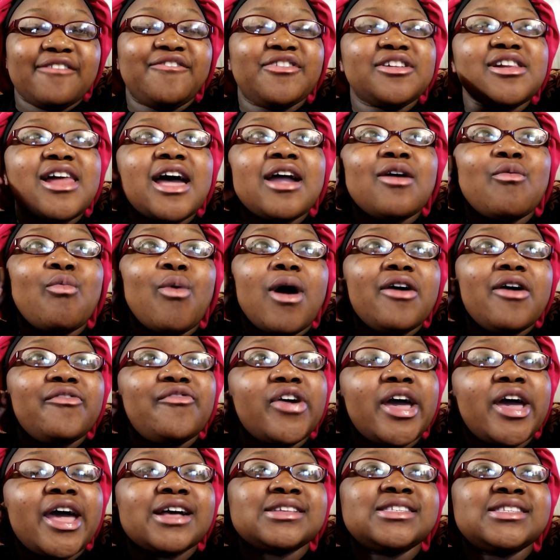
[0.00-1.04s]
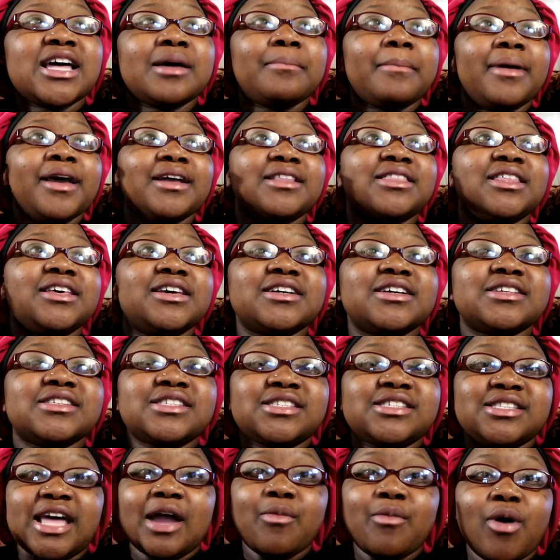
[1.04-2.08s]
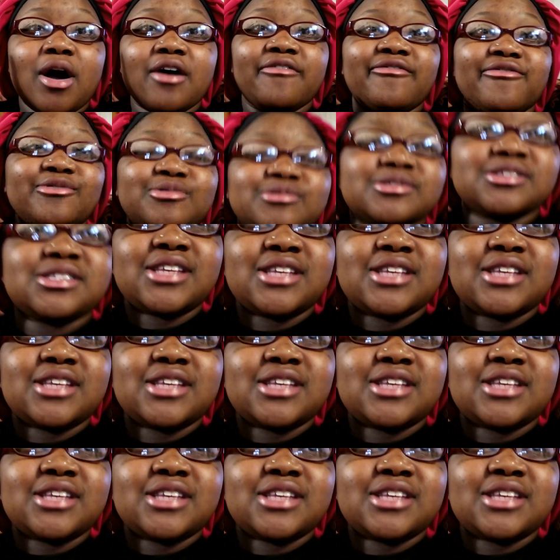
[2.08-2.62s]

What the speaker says: I feel like Waffle House, they make their waffles